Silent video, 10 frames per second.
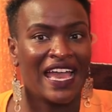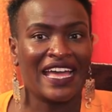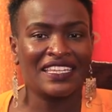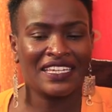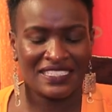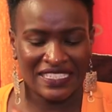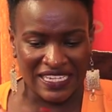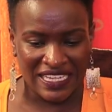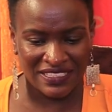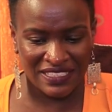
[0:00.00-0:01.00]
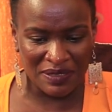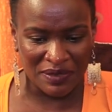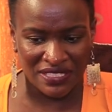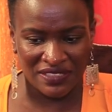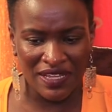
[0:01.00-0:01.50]
And then I started asking
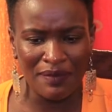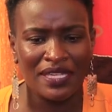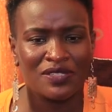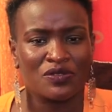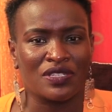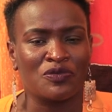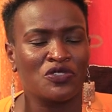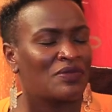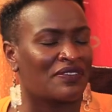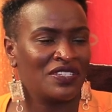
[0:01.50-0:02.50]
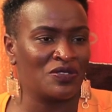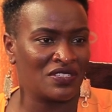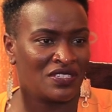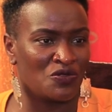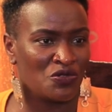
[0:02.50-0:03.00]
myself, it's because I'm doing my
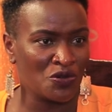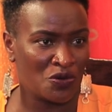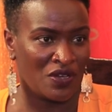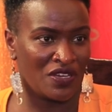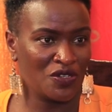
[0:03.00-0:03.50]
videos in Kuyo.